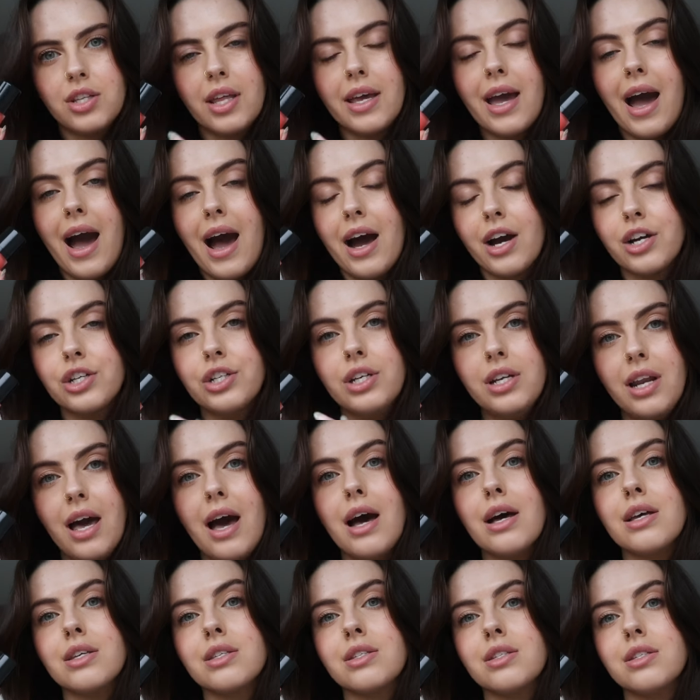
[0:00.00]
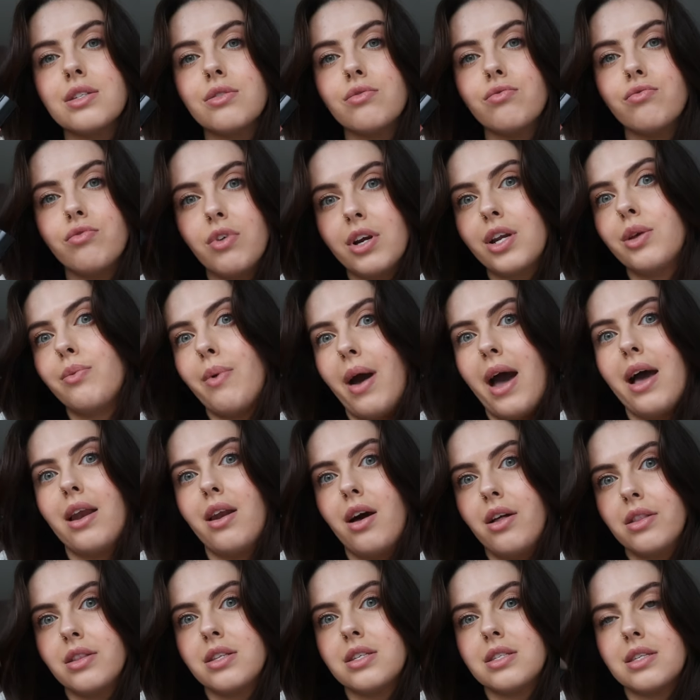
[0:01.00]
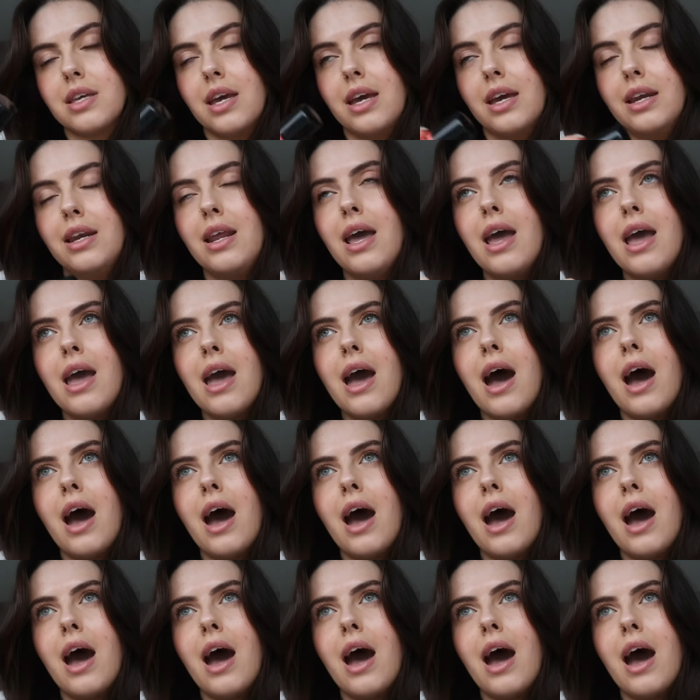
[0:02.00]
they actually last really well on the skin.